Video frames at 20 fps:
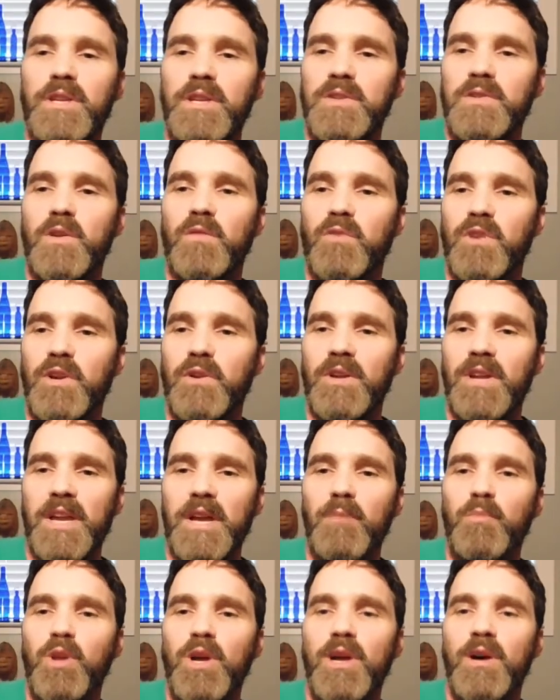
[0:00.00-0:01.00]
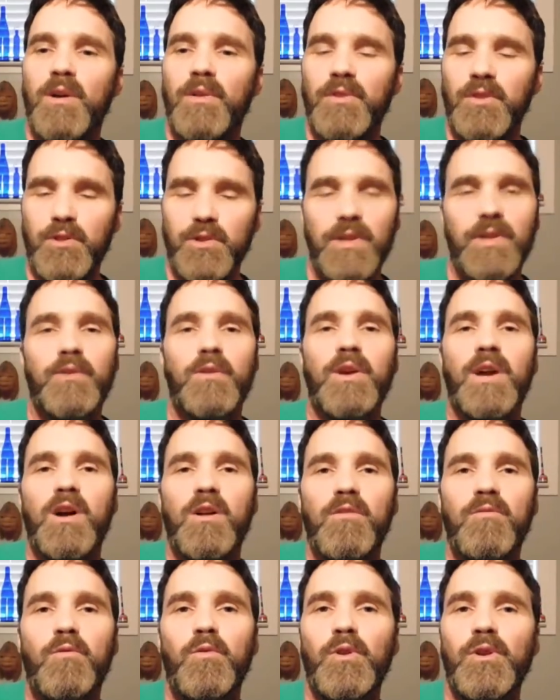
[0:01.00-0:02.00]
He's over here at Ample Health in Chico,
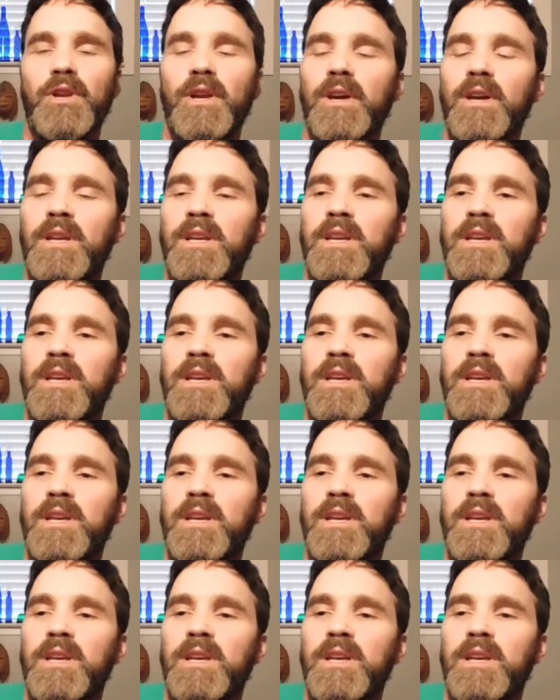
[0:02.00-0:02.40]
California.